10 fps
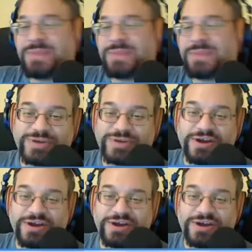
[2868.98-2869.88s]
we talked
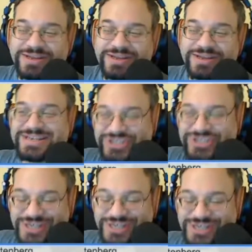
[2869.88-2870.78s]
about
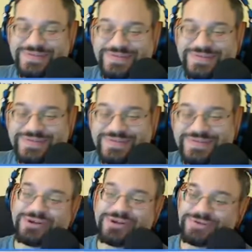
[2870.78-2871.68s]
just in this
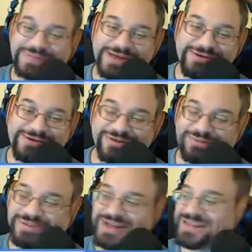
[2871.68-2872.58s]
episode of the PowerScripting
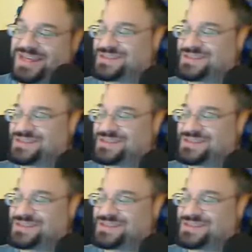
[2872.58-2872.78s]
podcast?